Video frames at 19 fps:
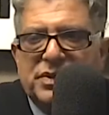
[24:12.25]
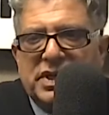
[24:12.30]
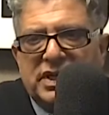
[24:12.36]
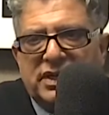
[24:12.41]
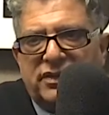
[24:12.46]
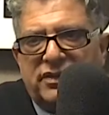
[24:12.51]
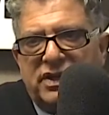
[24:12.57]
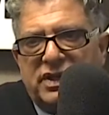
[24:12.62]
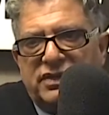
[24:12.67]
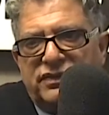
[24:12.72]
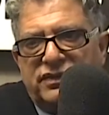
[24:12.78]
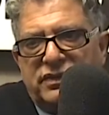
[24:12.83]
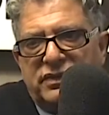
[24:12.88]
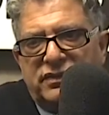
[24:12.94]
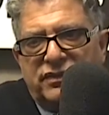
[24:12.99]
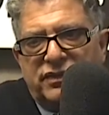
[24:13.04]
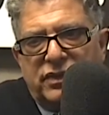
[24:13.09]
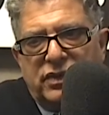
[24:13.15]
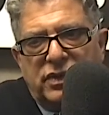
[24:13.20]
I
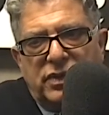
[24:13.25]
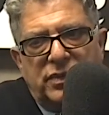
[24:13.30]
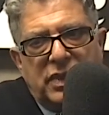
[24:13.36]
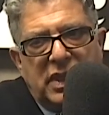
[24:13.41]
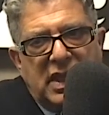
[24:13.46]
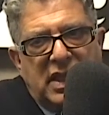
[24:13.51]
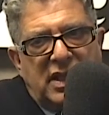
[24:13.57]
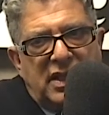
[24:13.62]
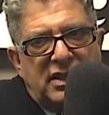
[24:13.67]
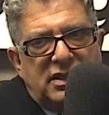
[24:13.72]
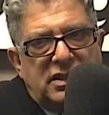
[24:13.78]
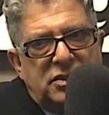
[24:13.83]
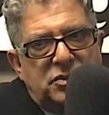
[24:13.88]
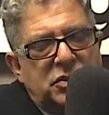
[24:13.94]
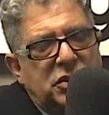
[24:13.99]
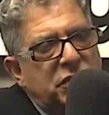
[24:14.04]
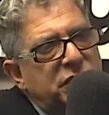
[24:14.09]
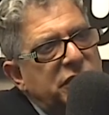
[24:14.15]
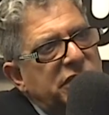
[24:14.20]
grateful for? The
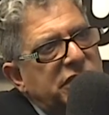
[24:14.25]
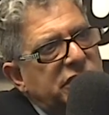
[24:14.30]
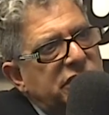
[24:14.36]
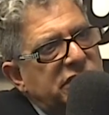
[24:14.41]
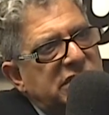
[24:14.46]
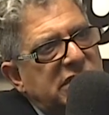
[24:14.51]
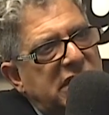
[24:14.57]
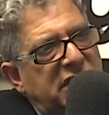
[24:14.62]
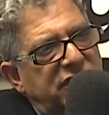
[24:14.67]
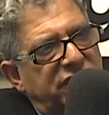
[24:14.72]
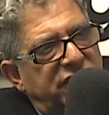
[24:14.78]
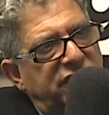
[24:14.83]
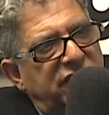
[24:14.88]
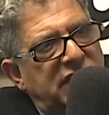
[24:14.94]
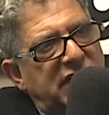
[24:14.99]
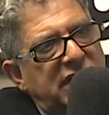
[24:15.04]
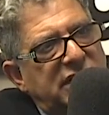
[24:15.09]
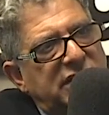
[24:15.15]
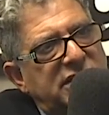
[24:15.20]
moment you start
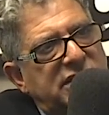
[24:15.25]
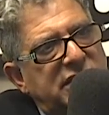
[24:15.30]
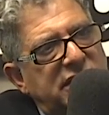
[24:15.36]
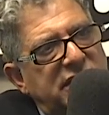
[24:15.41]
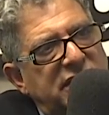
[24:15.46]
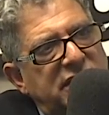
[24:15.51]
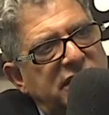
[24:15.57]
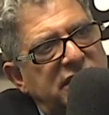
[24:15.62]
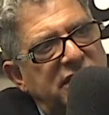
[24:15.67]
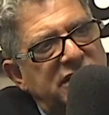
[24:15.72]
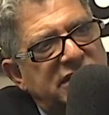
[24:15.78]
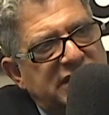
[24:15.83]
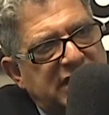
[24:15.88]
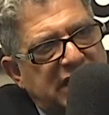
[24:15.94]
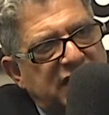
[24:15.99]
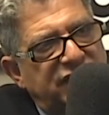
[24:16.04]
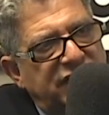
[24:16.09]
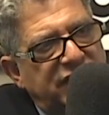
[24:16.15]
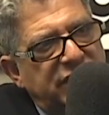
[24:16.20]
reflecting,
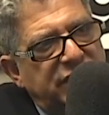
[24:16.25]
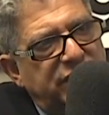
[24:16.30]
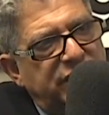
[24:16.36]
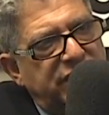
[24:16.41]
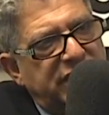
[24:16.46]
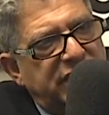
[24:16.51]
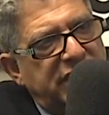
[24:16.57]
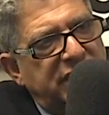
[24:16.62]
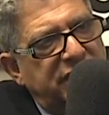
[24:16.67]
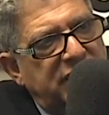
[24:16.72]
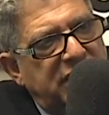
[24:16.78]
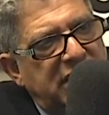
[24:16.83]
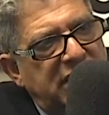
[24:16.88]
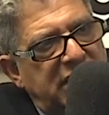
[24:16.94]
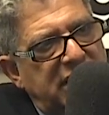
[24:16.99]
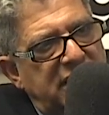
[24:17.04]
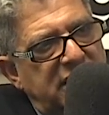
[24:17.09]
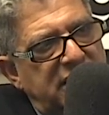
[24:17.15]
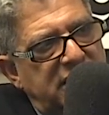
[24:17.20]
self inquiry,
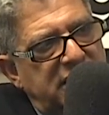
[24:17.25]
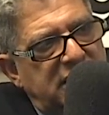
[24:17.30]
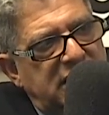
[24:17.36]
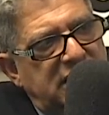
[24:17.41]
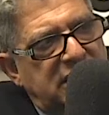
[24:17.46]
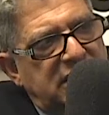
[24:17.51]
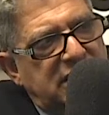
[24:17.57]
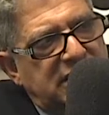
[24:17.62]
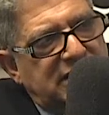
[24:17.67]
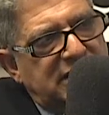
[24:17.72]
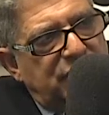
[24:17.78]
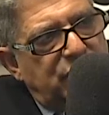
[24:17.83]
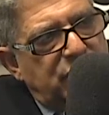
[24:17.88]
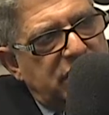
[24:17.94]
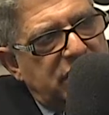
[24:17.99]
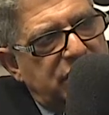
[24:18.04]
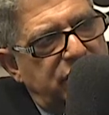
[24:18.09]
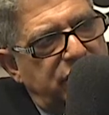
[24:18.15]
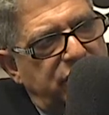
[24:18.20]
mm-hmm. then there's a
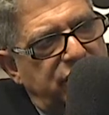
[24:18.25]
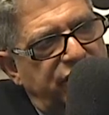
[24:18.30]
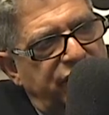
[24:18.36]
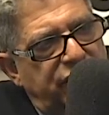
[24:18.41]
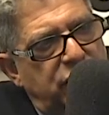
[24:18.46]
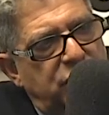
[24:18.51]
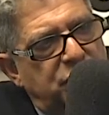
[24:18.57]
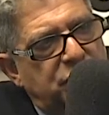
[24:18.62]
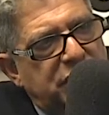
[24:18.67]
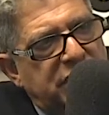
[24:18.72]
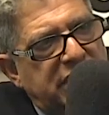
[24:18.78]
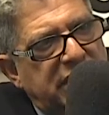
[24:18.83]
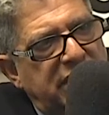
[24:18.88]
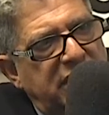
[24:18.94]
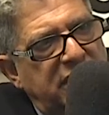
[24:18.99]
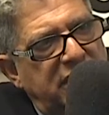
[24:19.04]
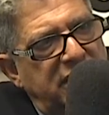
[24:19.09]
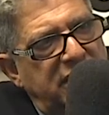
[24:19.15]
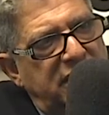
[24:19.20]
window of
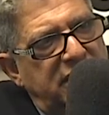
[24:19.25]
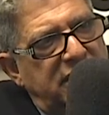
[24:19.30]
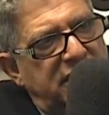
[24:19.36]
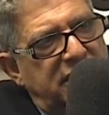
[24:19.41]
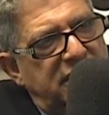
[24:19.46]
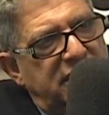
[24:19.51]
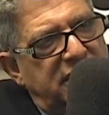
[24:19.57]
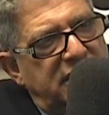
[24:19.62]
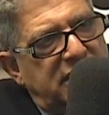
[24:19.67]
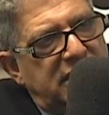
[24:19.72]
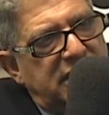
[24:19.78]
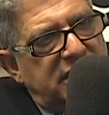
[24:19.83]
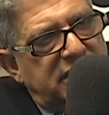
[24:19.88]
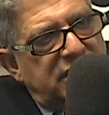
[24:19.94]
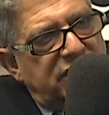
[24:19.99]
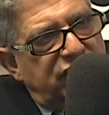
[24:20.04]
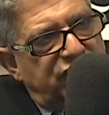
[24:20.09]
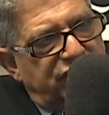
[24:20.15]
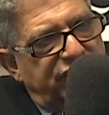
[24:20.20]
opening
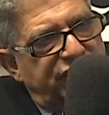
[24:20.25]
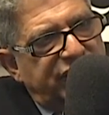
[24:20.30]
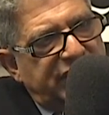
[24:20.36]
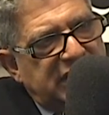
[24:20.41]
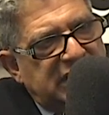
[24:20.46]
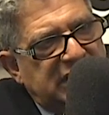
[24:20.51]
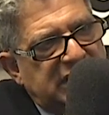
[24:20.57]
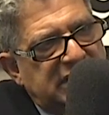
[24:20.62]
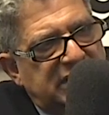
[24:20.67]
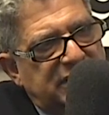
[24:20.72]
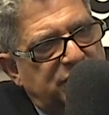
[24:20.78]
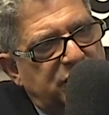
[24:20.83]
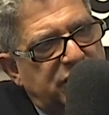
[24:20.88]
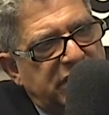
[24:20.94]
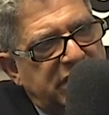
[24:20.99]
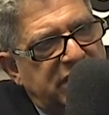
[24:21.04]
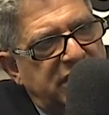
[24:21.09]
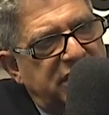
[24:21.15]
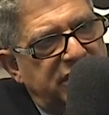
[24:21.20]
that reveals
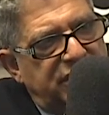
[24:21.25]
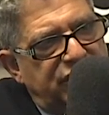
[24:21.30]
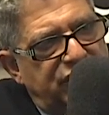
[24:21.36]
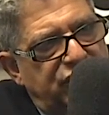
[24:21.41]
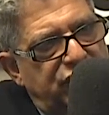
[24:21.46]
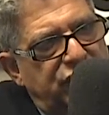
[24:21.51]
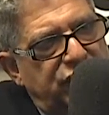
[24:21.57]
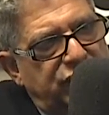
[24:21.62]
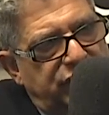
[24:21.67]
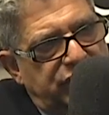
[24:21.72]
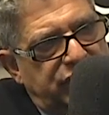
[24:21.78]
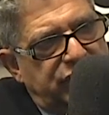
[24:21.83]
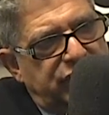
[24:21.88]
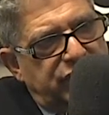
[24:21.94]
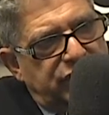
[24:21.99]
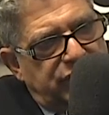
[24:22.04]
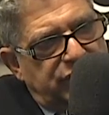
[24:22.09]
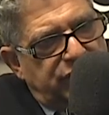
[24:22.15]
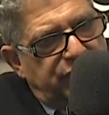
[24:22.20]
bigger truth
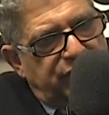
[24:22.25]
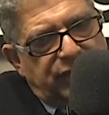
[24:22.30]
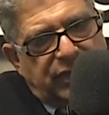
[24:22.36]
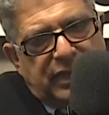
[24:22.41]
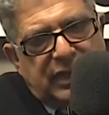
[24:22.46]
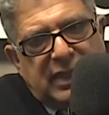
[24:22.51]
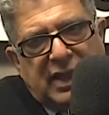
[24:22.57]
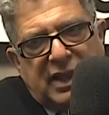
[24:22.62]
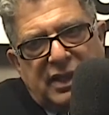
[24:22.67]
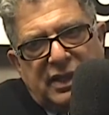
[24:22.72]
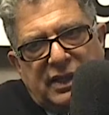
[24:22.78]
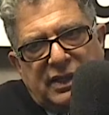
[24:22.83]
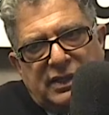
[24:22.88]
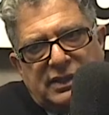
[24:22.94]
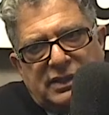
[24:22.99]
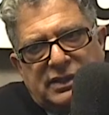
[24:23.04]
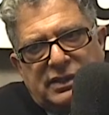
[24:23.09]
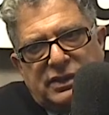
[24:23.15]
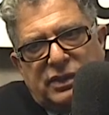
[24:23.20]
to you.
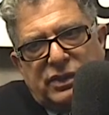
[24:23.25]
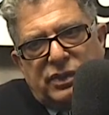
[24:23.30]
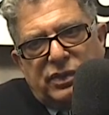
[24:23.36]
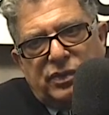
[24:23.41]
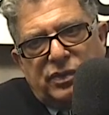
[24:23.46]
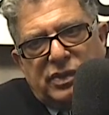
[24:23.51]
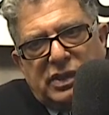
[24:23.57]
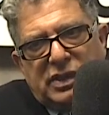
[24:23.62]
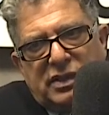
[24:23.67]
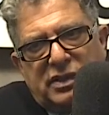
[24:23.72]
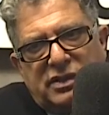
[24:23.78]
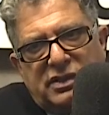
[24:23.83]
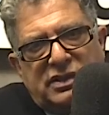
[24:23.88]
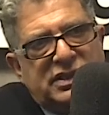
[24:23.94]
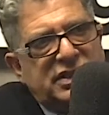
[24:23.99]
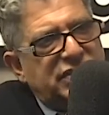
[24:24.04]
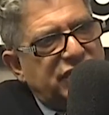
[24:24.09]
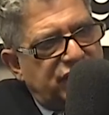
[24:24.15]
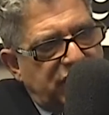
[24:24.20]
So we are
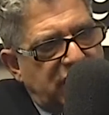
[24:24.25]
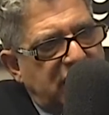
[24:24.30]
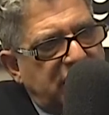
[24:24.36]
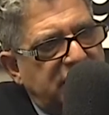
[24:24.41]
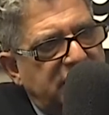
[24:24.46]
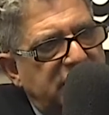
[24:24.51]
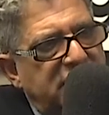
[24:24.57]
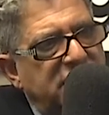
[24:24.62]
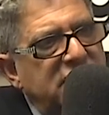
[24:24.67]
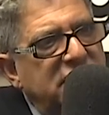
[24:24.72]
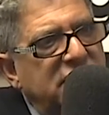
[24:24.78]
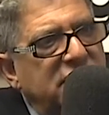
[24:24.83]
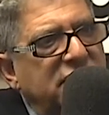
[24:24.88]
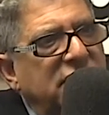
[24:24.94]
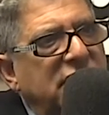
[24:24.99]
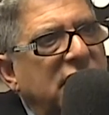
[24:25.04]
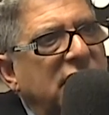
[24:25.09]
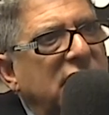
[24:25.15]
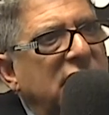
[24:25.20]
distracted.
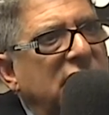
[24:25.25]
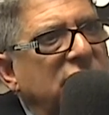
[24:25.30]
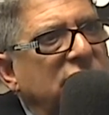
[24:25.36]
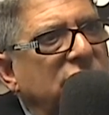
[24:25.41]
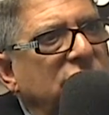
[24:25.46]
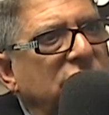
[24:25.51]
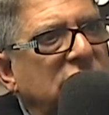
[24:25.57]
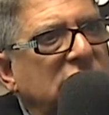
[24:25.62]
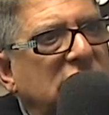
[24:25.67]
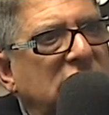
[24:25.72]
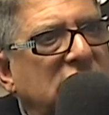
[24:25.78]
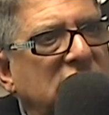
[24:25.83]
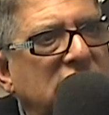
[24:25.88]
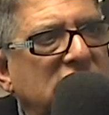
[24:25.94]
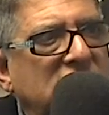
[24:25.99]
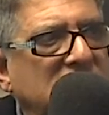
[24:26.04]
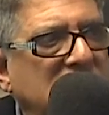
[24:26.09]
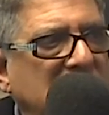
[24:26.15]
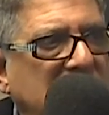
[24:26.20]
Mm-hmm. We
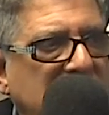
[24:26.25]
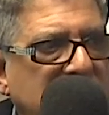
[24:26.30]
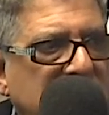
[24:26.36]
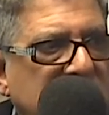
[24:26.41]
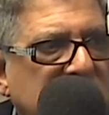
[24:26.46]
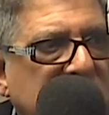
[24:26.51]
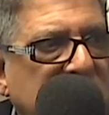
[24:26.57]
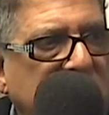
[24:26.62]
are under the